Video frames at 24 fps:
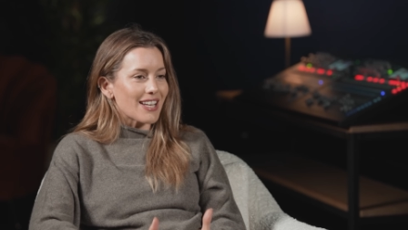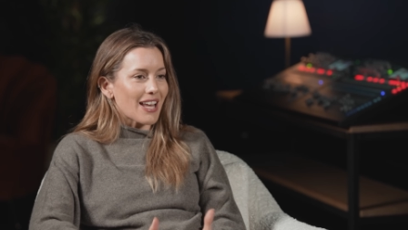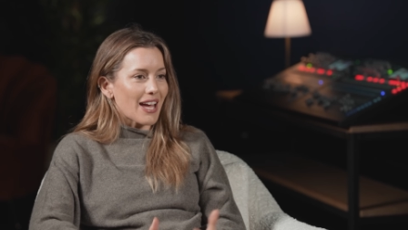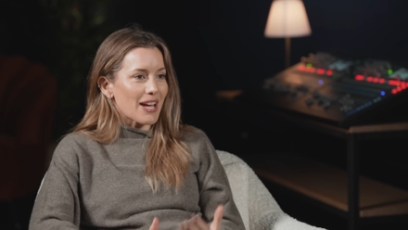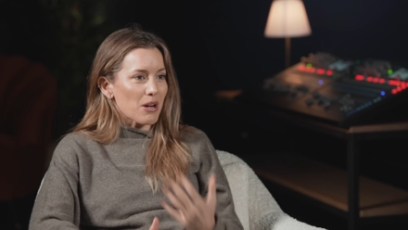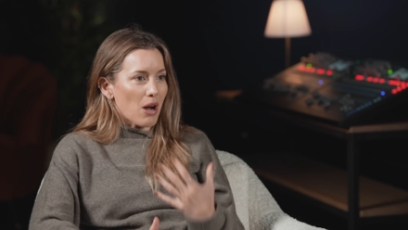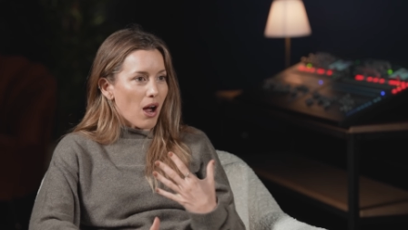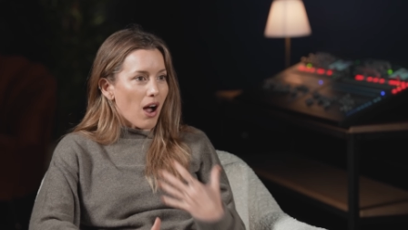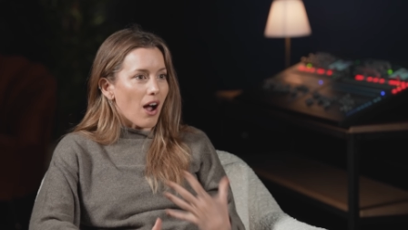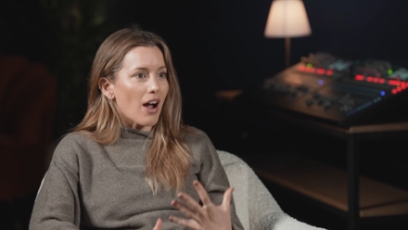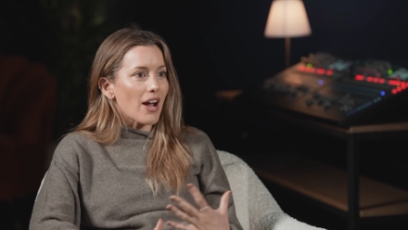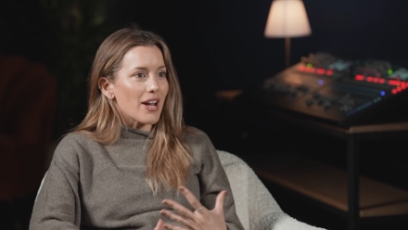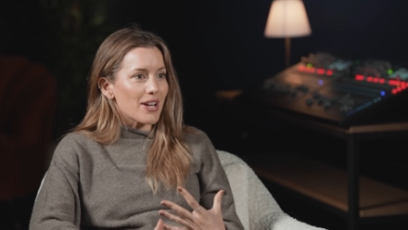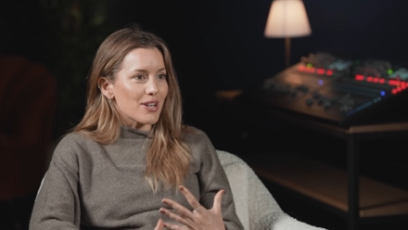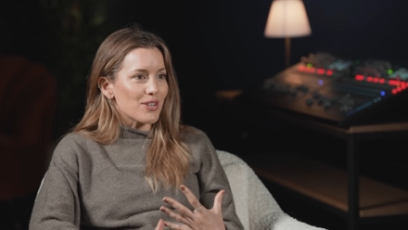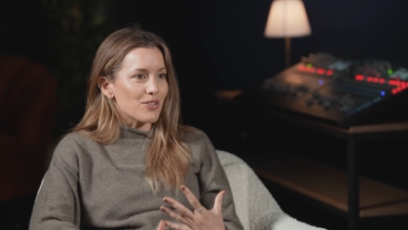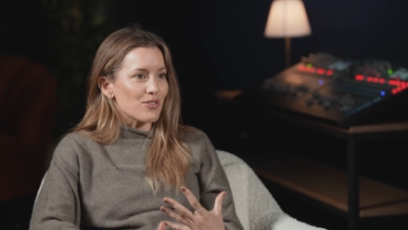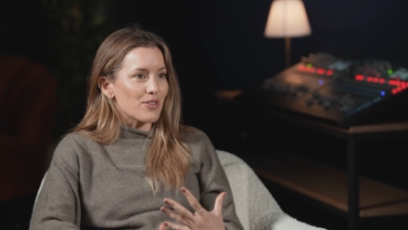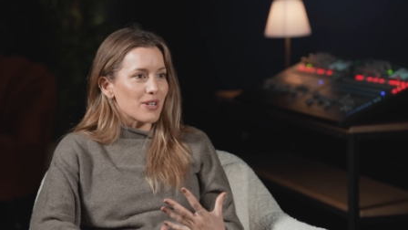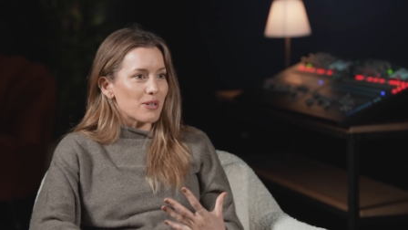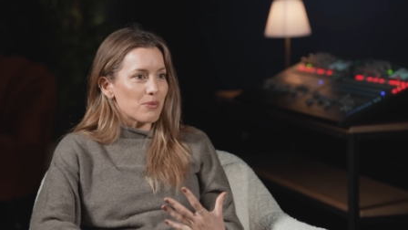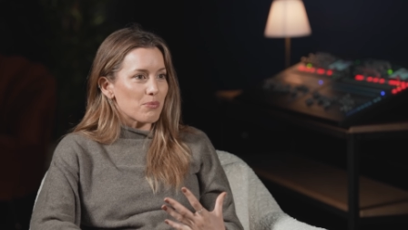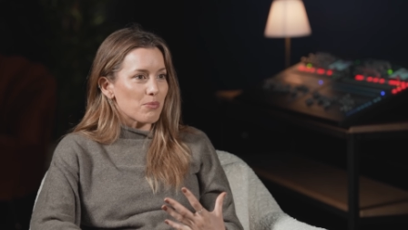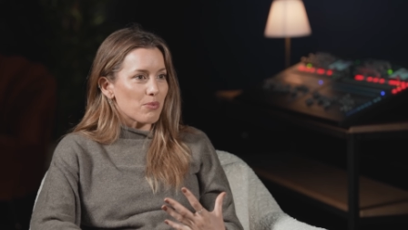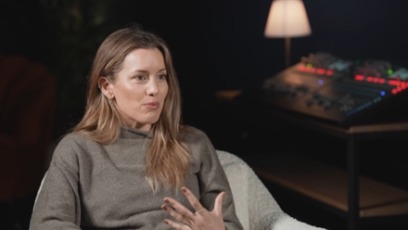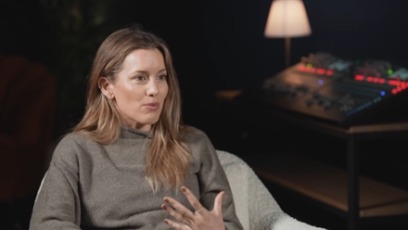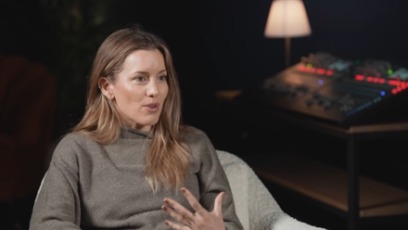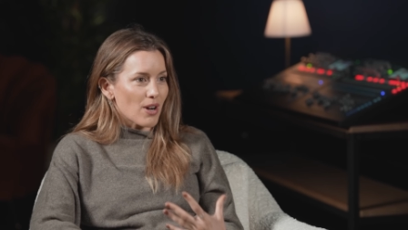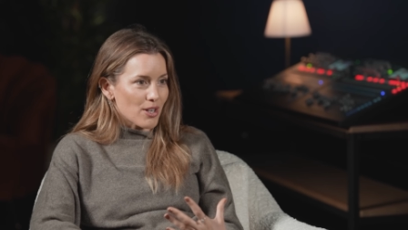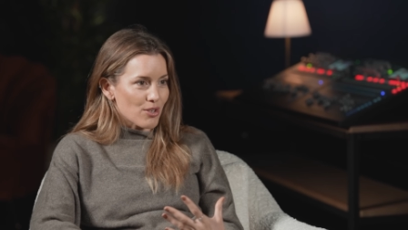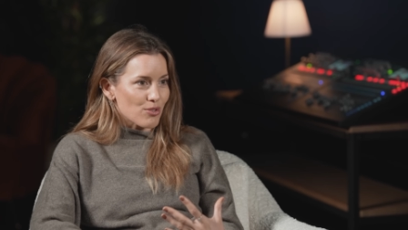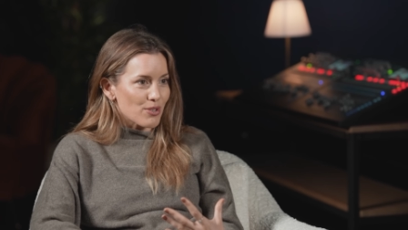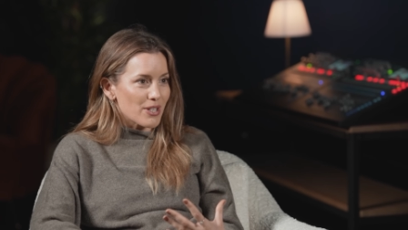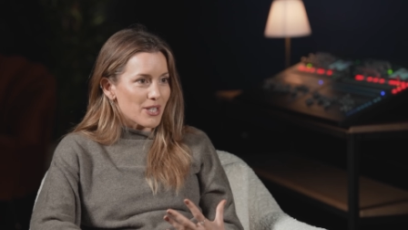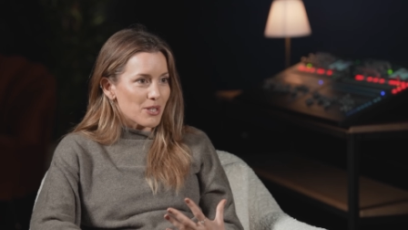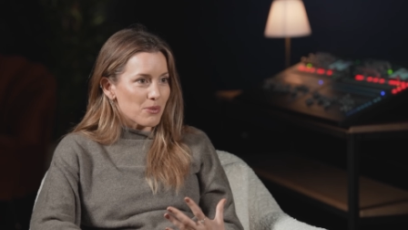Like I agree,
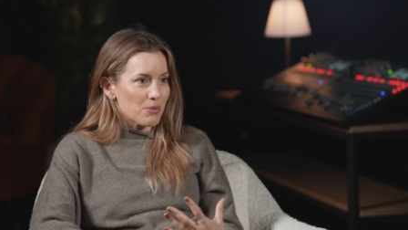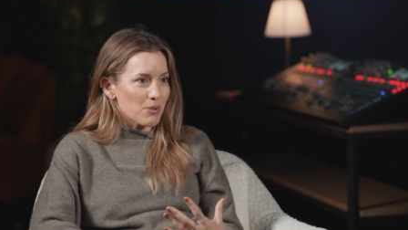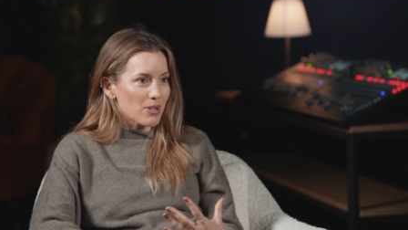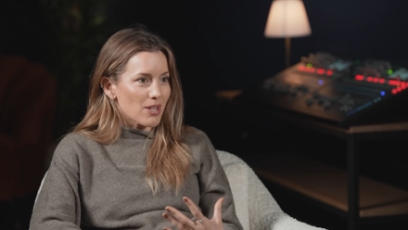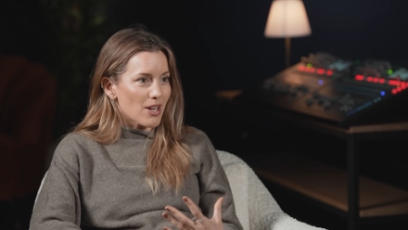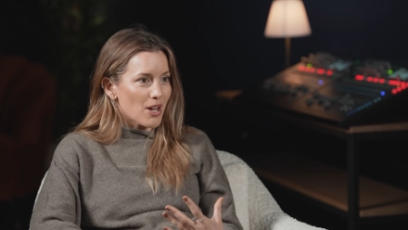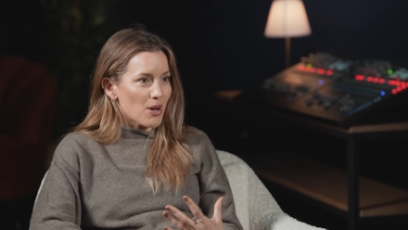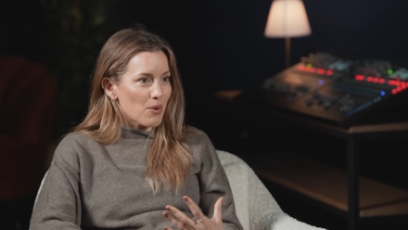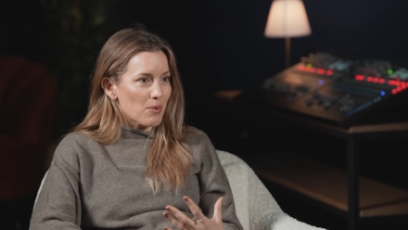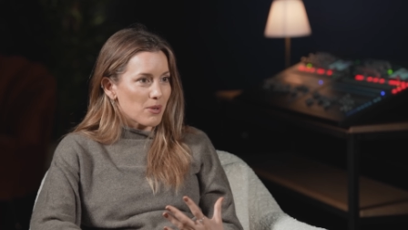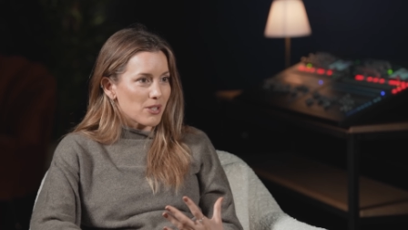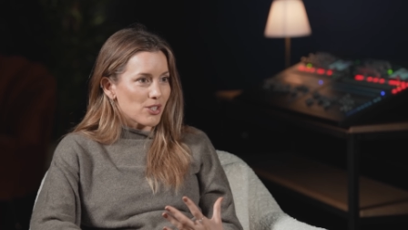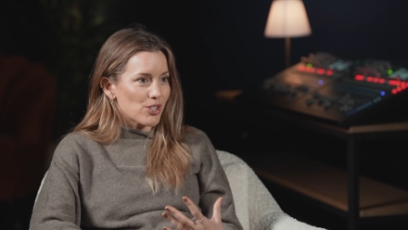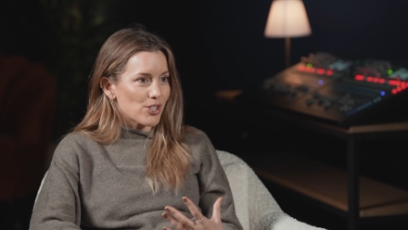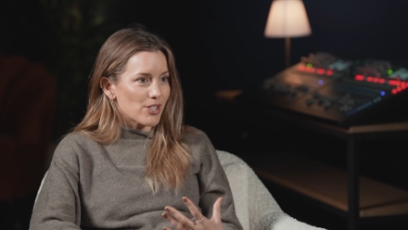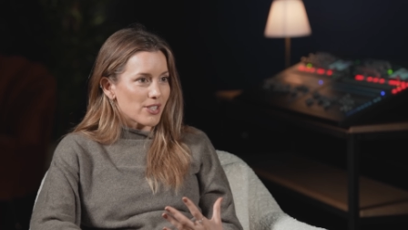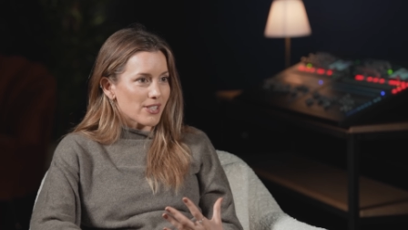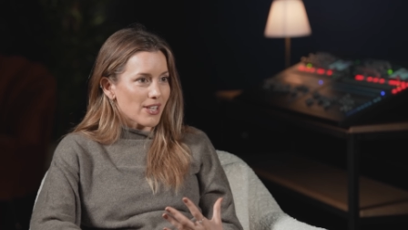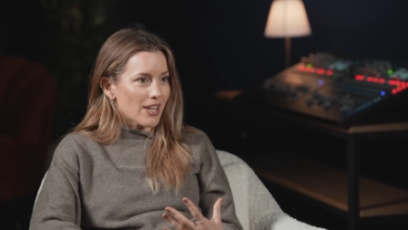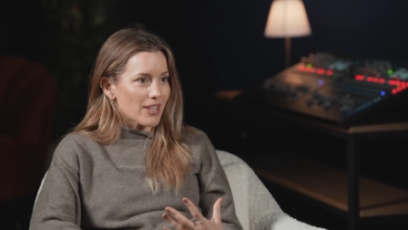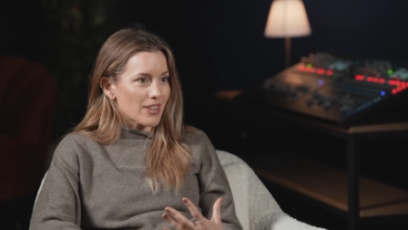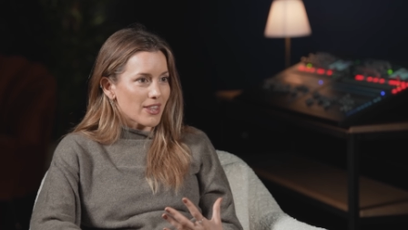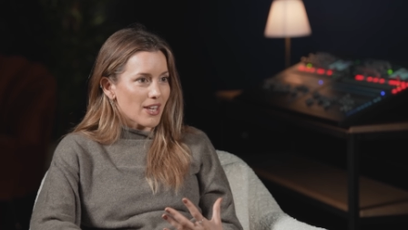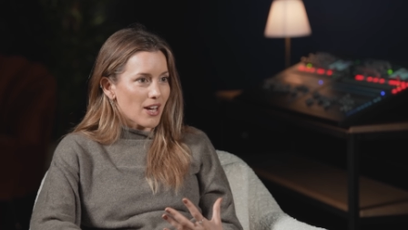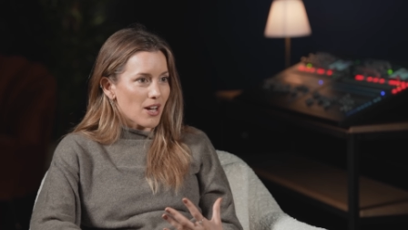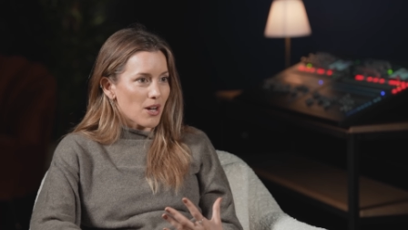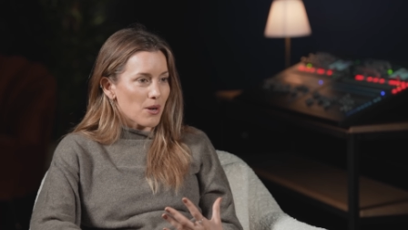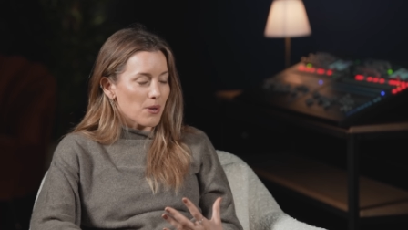agreed with her when she said that.